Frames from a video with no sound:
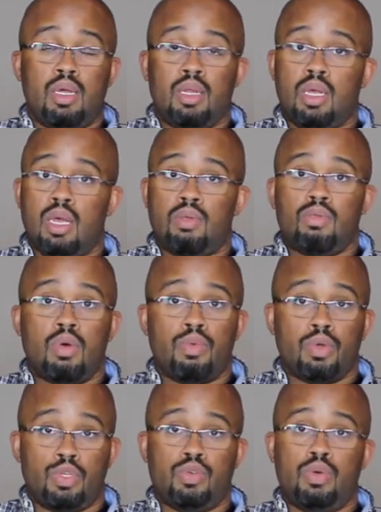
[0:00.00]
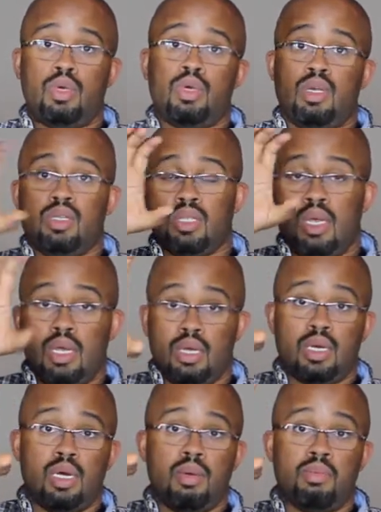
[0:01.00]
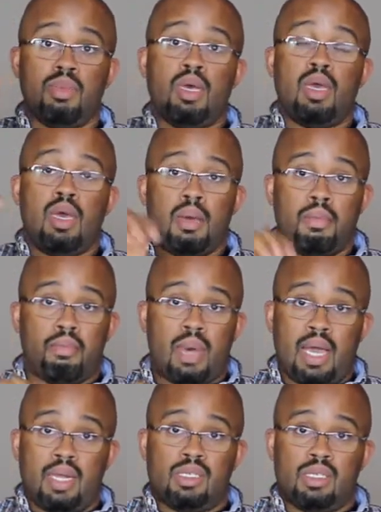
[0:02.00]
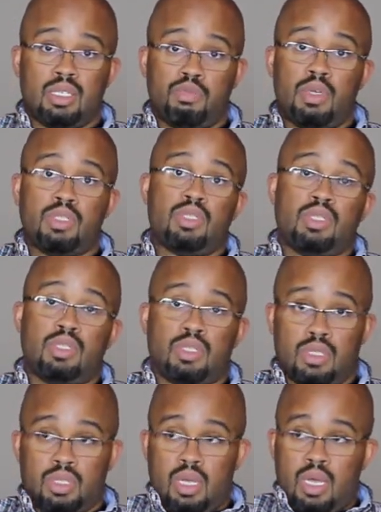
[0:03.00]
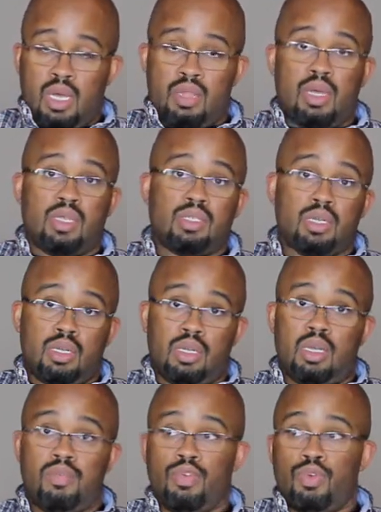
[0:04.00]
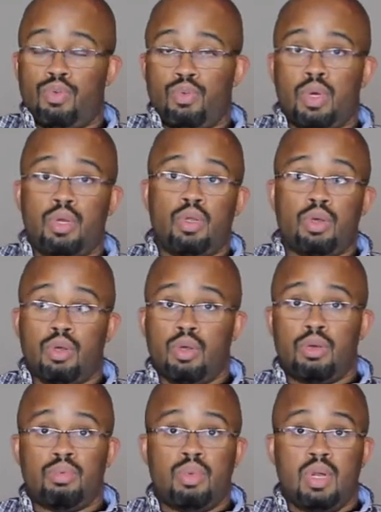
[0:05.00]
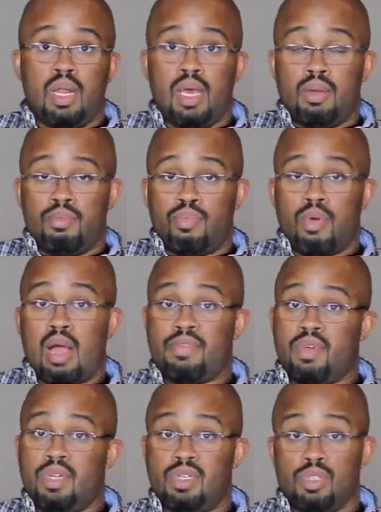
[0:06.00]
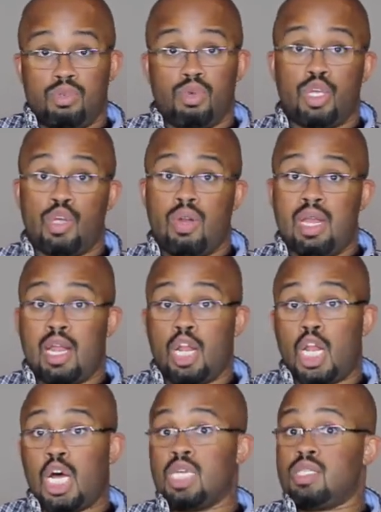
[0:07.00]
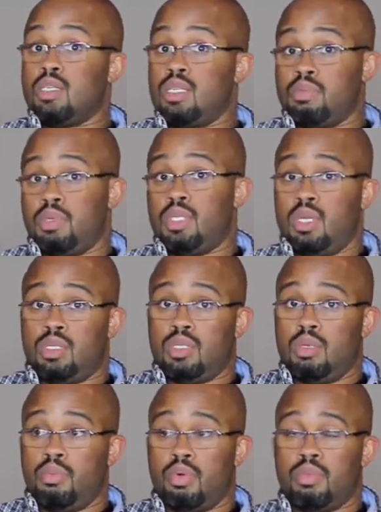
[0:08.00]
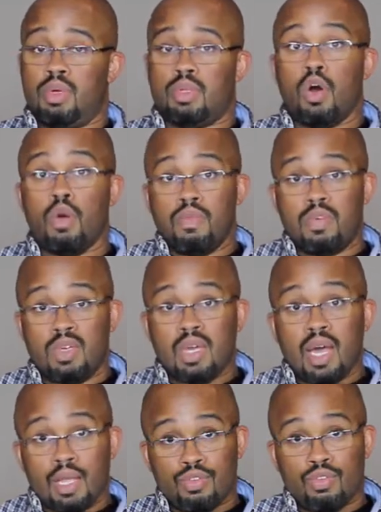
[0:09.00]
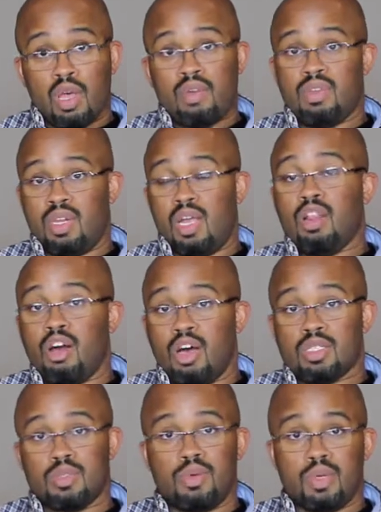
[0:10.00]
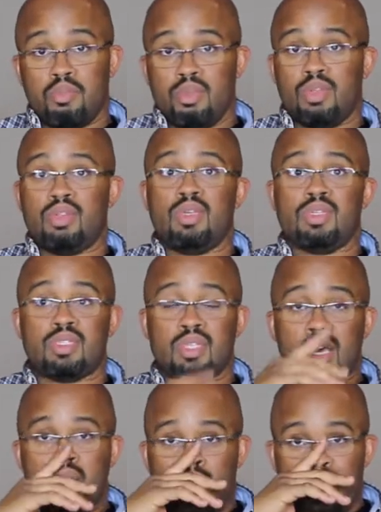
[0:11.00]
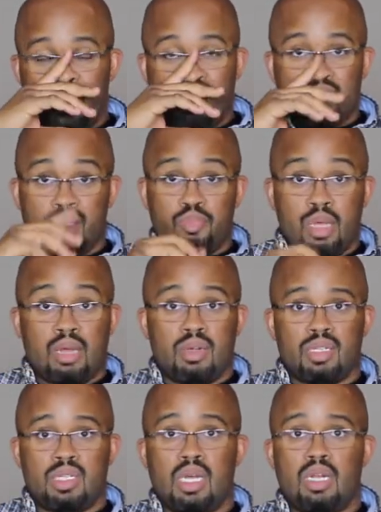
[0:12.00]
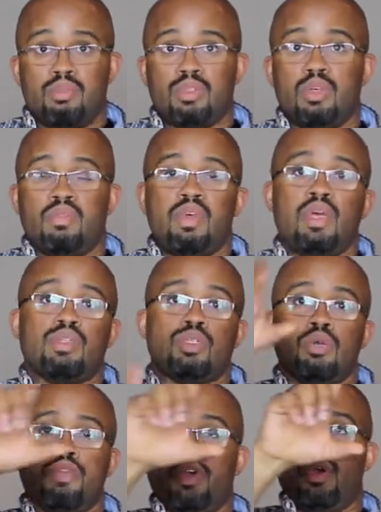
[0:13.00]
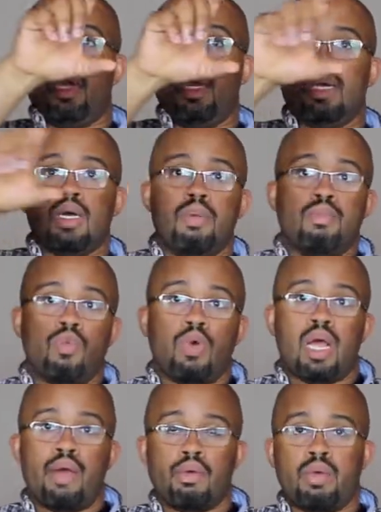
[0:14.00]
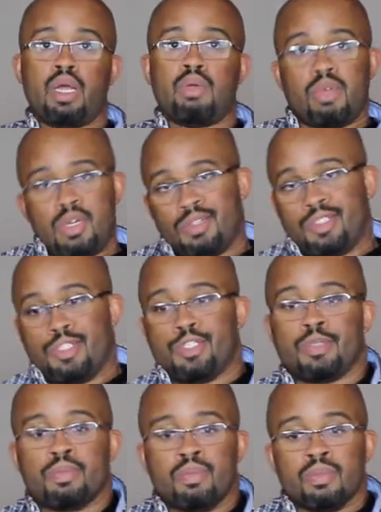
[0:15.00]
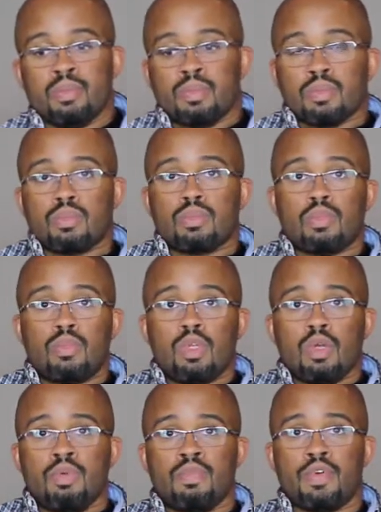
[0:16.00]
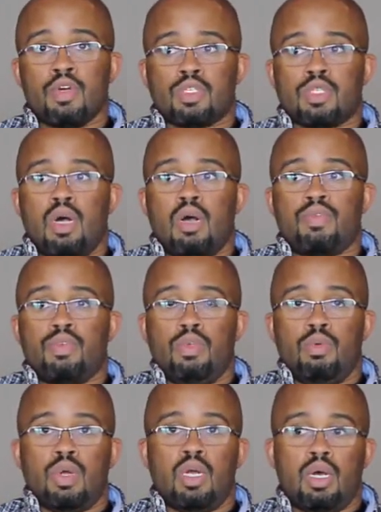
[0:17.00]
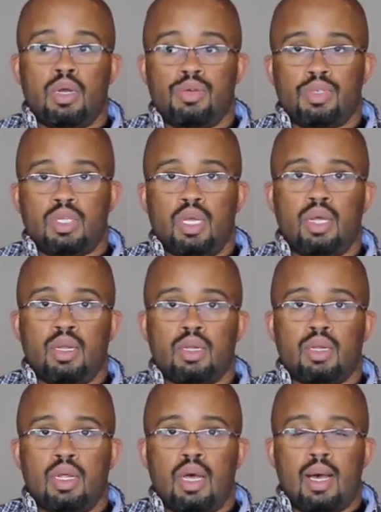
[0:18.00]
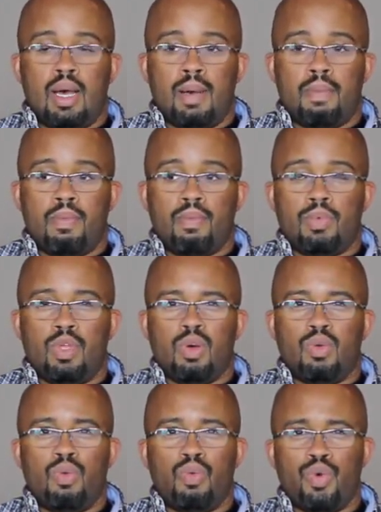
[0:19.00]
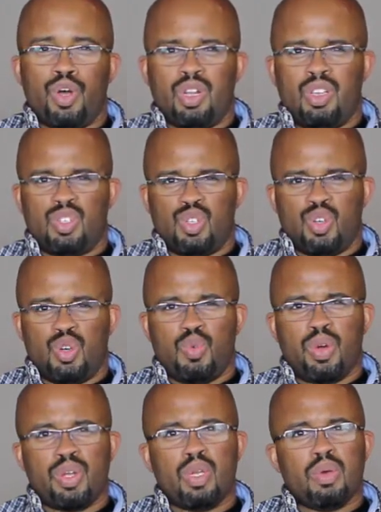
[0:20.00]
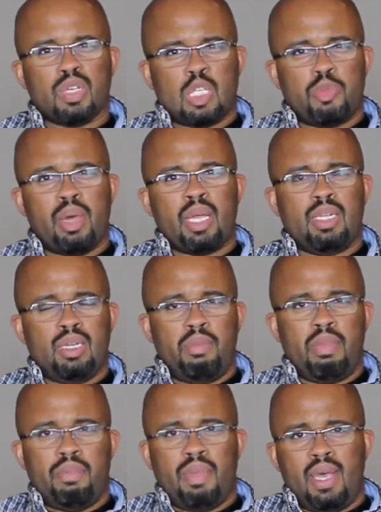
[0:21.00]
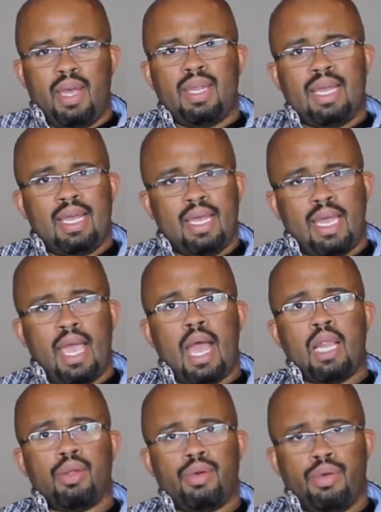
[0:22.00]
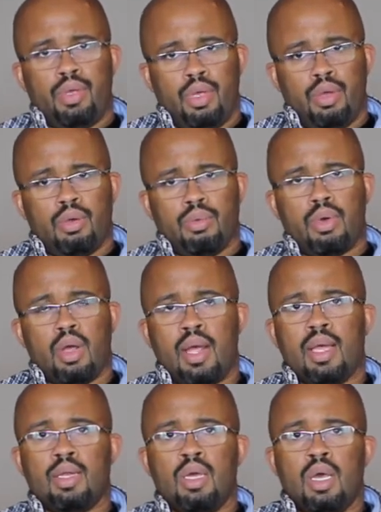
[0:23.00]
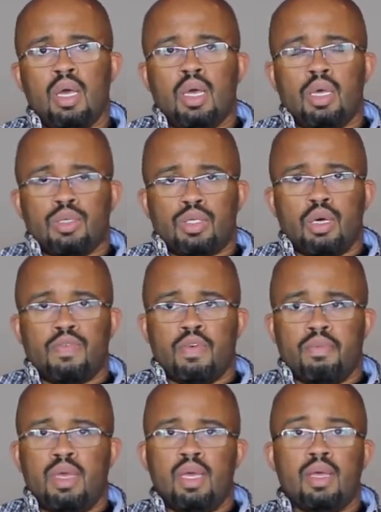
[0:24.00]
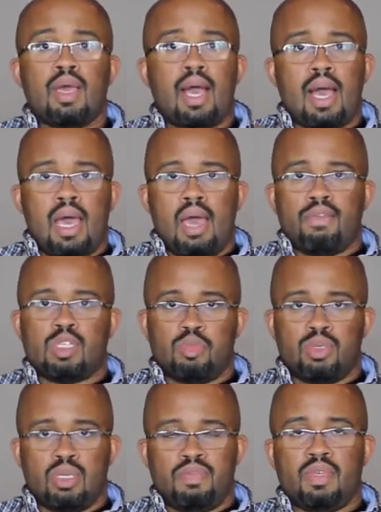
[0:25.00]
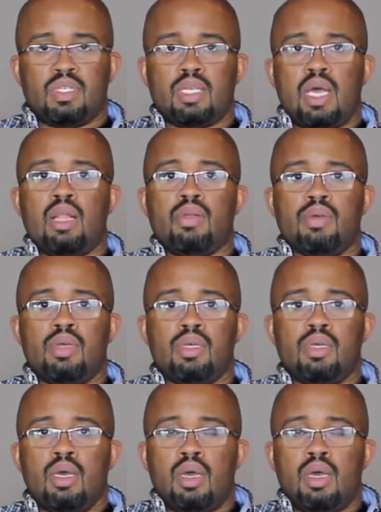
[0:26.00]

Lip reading: And again, what we're doing is income minus expenses, and that's gonna give you what your net profit is or what your net loss is potentially per month. Hopefully you guys don't have a net loss. You wanna build this to be able to see and observe that. So for your income, what I would recommend is this. First off, you wanna understand, what are you expecting to be paid in a calendar year, all right? So for me, I have a specific salary.